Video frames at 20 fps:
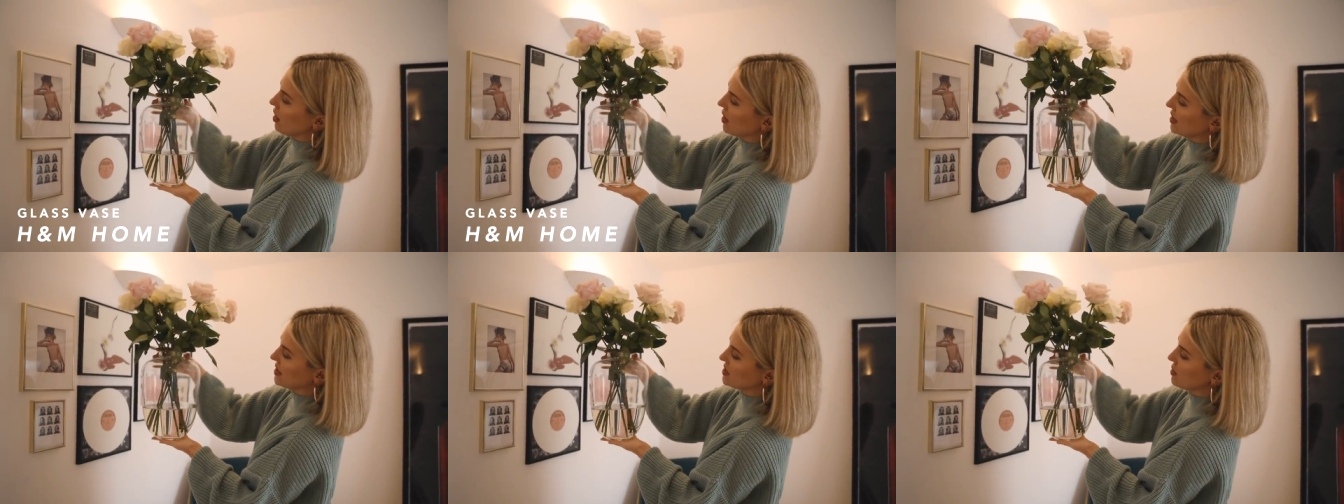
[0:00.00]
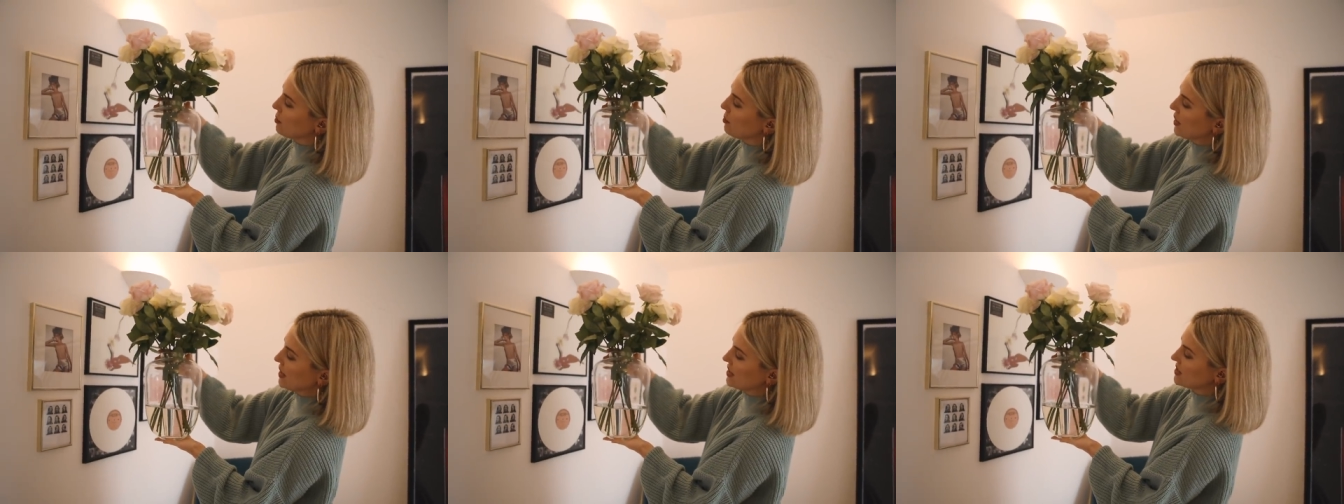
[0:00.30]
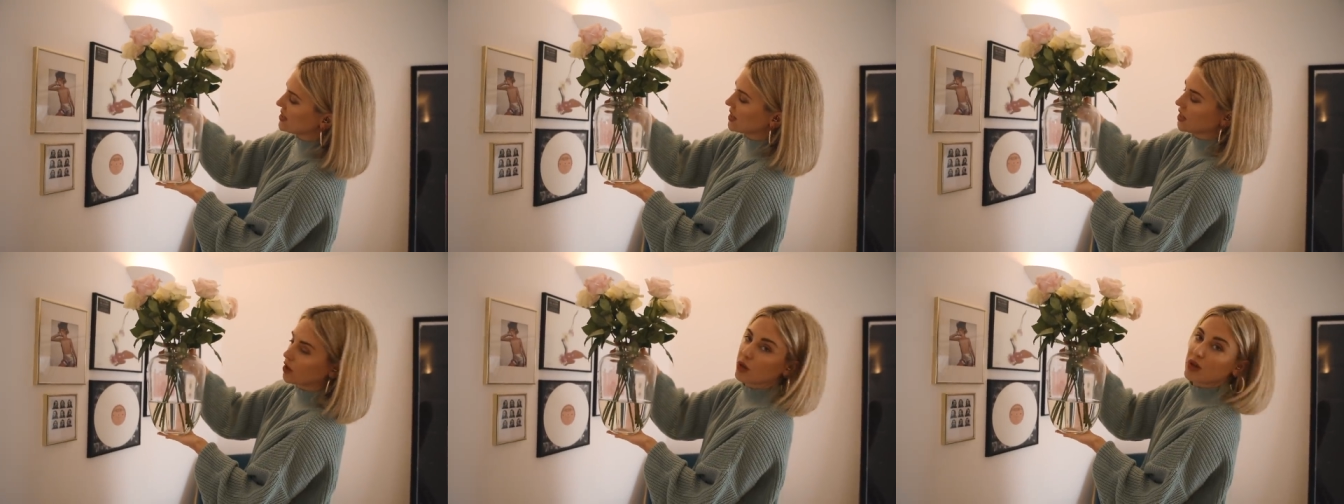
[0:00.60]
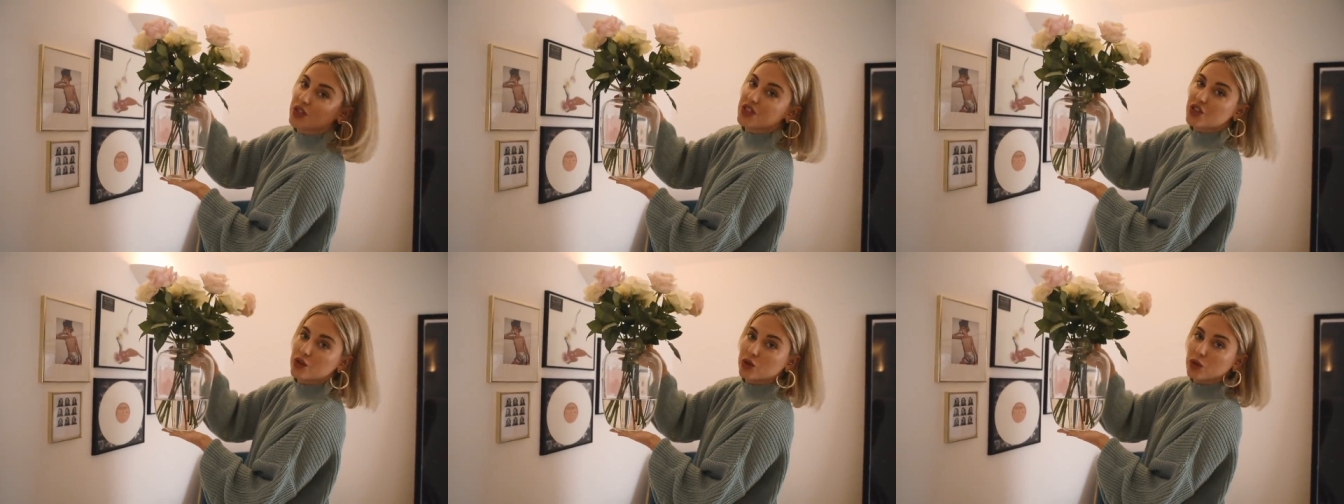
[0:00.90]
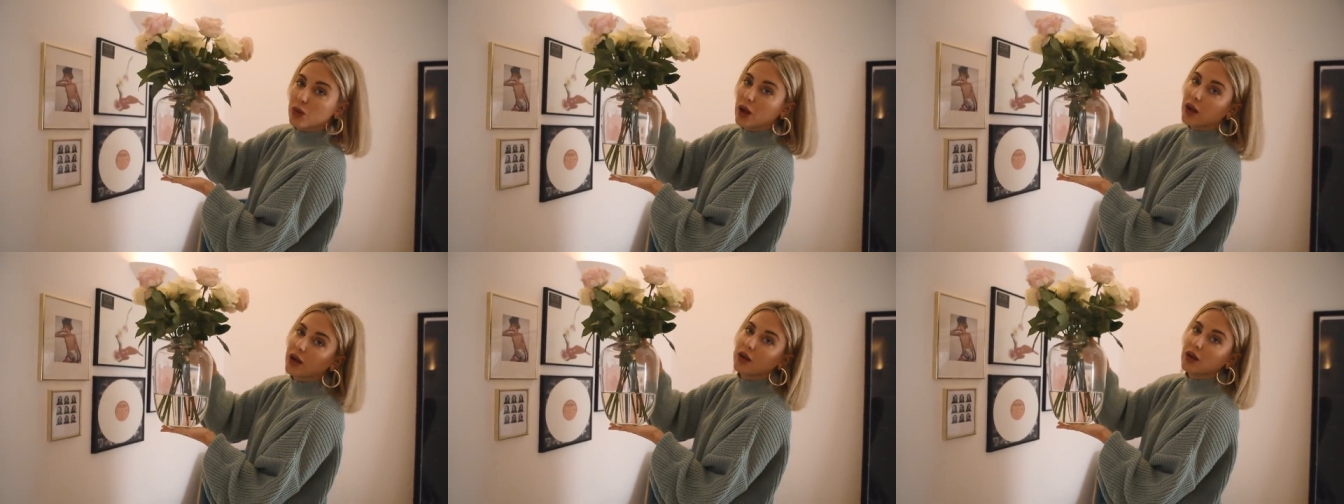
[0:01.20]
nice basic
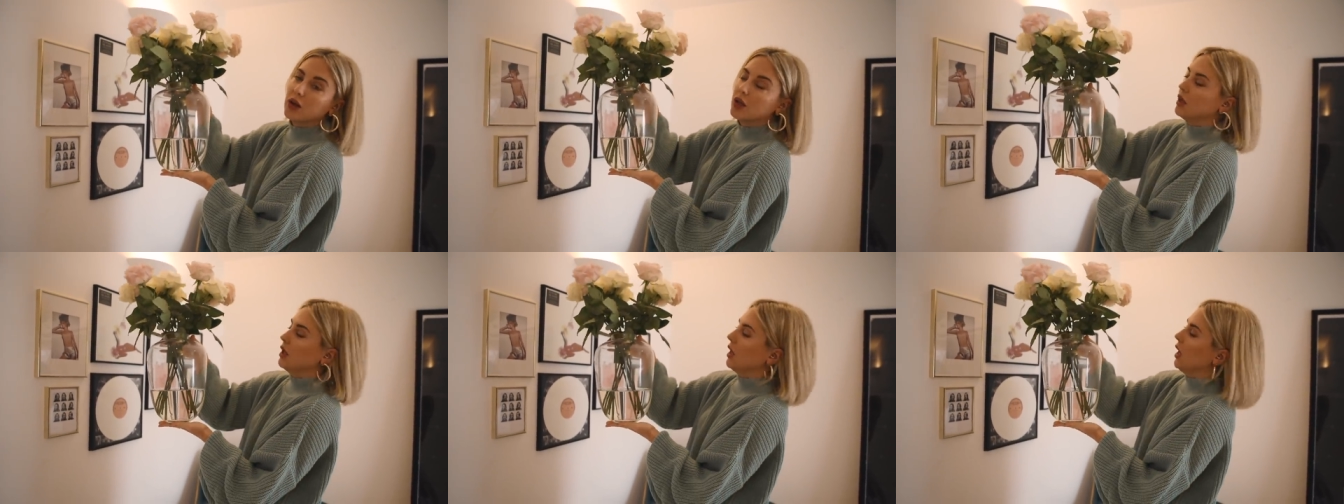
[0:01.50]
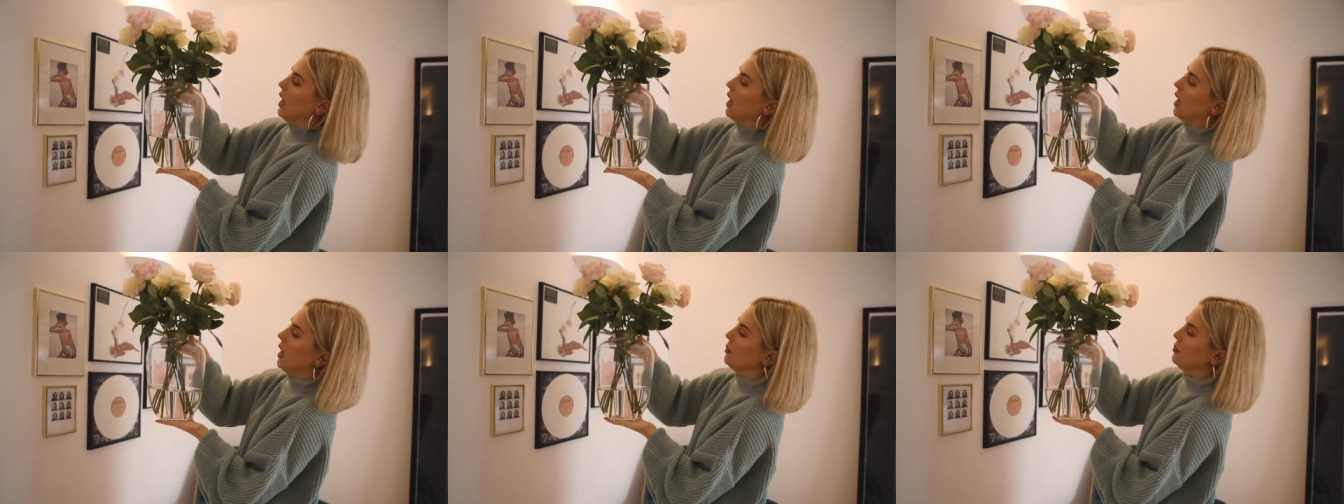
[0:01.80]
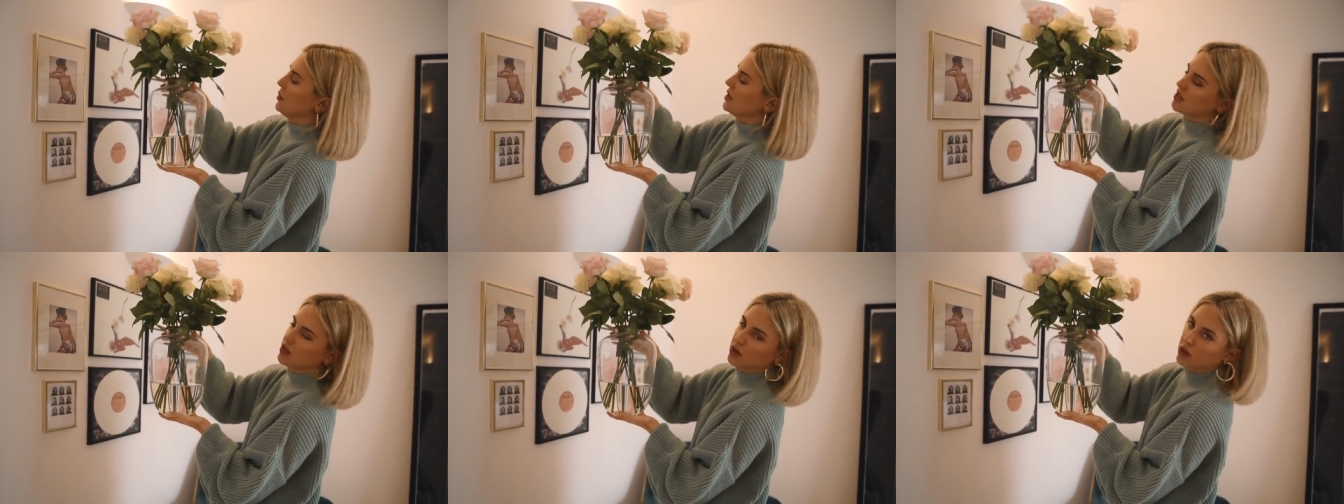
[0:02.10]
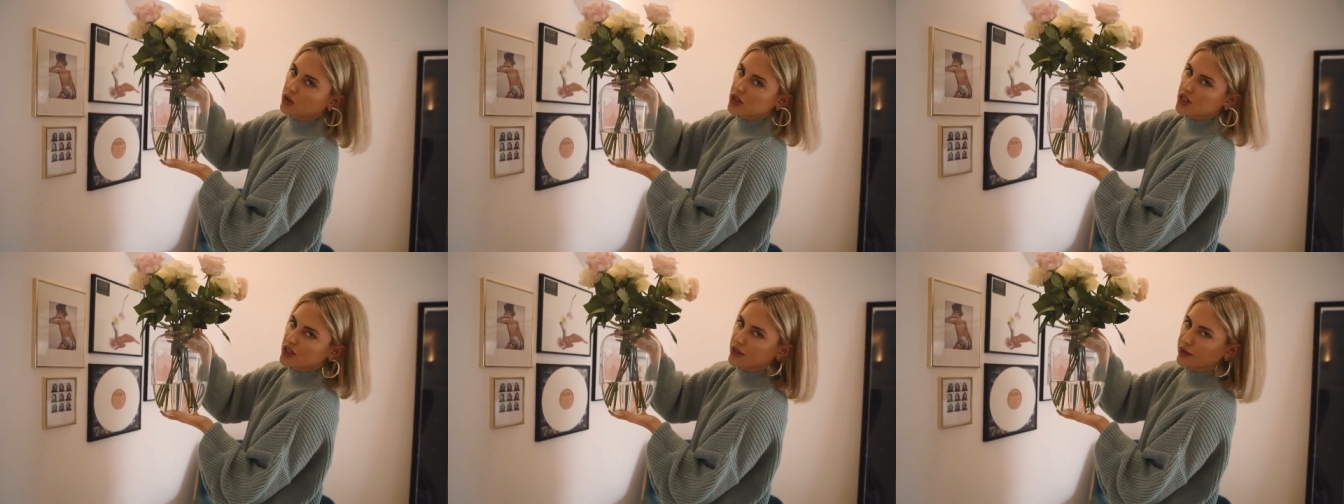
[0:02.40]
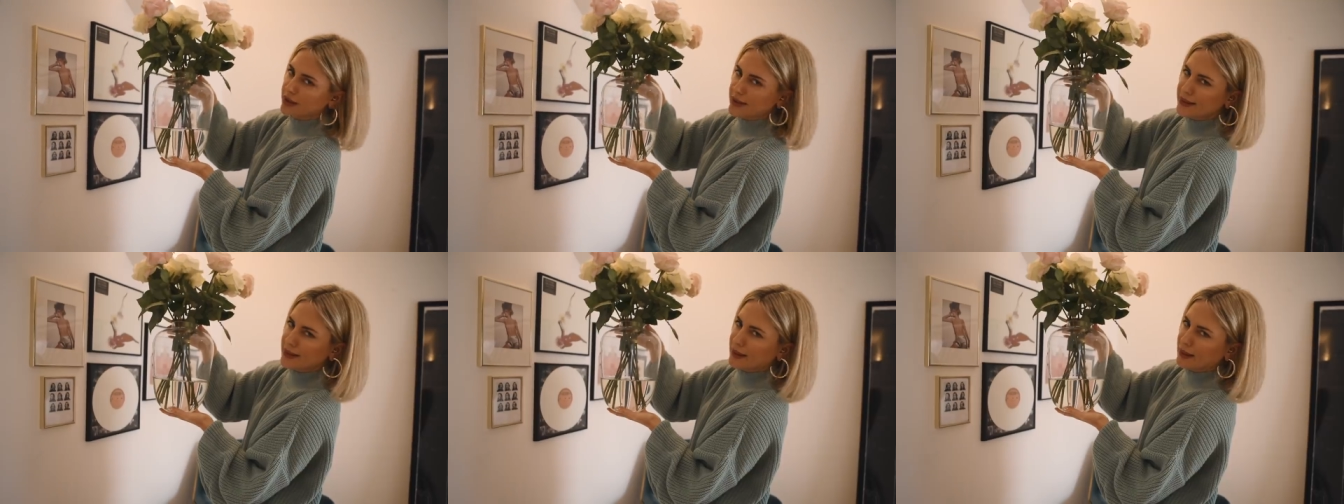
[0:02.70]
crystal one. It's not crystal,
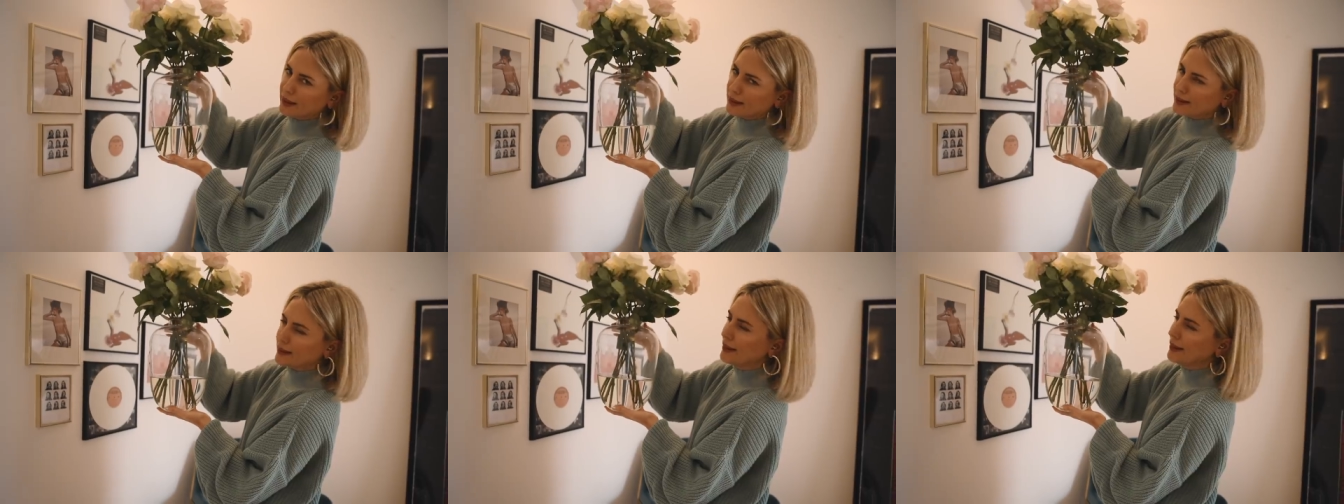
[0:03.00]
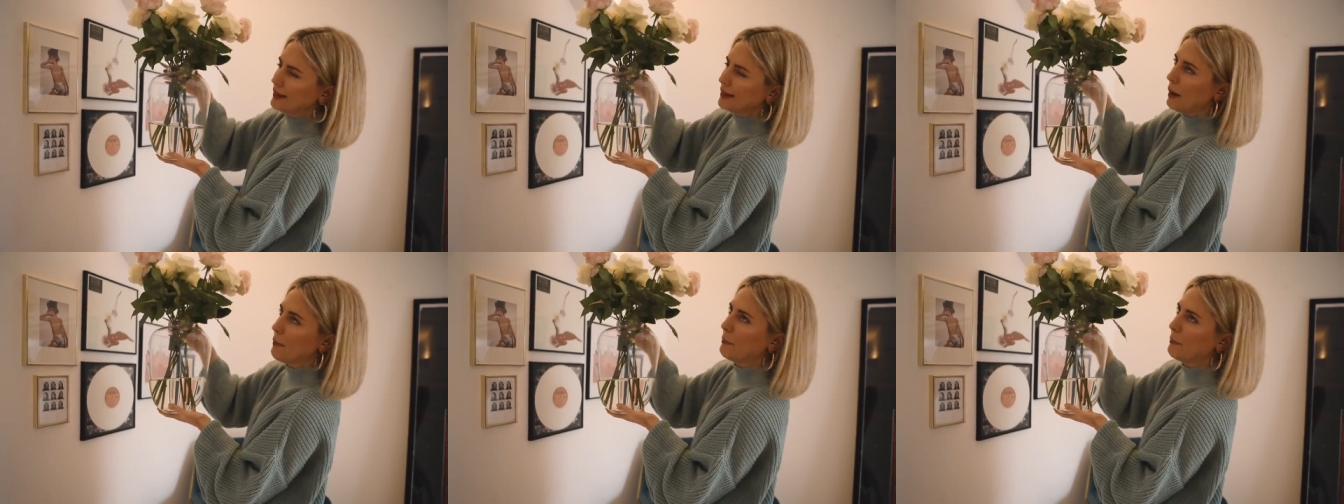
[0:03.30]
it's glass.